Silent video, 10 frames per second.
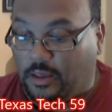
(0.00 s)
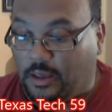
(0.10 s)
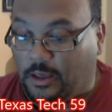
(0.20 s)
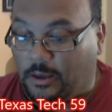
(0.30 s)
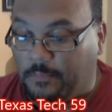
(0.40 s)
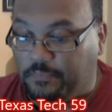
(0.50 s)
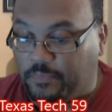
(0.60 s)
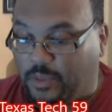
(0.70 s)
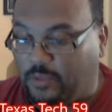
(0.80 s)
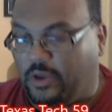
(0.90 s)
By
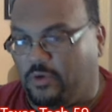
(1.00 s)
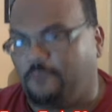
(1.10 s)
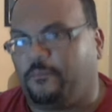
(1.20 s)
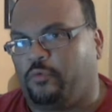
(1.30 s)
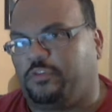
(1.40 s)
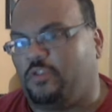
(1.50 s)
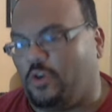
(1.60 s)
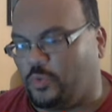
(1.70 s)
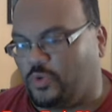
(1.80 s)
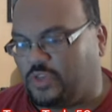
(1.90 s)
the way, 114
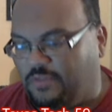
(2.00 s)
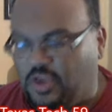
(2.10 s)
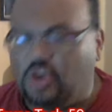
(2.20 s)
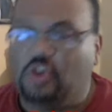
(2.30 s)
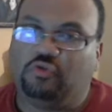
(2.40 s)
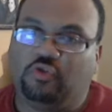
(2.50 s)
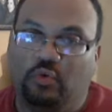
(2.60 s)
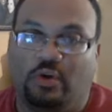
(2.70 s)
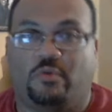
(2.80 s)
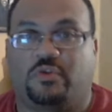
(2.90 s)
yards receiving,
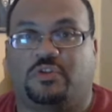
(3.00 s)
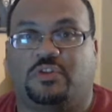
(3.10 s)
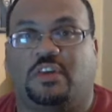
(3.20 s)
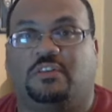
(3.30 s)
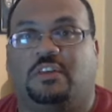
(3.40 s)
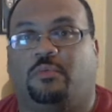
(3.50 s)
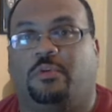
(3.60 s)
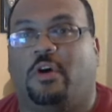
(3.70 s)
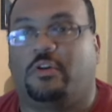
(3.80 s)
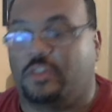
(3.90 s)
263
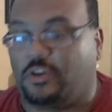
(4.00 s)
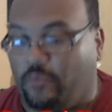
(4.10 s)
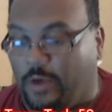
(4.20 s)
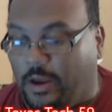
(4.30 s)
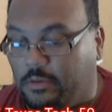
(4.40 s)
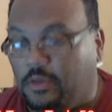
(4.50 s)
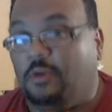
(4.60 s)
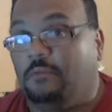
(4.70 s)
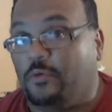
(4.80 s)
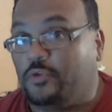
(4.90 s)
yards on the ground
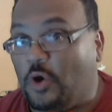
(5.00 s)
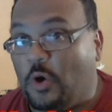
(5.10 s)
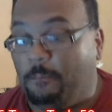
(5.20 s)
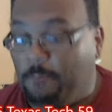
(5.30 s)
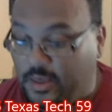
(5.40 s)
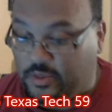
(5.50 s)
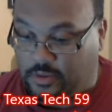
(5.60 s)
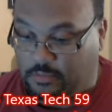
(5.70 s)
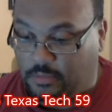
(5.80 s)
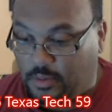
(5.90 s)
for Joe
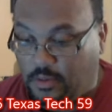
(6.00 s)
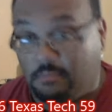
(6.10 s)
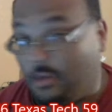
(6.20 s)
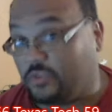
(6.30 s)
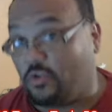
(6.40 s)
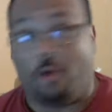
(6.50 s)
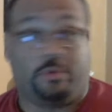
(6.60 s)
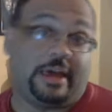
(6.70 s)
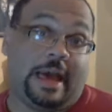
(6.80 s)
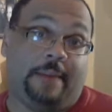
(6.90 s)
Mixon, a star
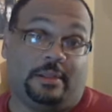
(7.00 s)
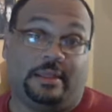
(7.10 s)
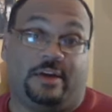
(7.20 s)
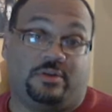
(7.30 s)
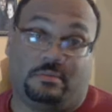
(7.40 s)
with a capital S.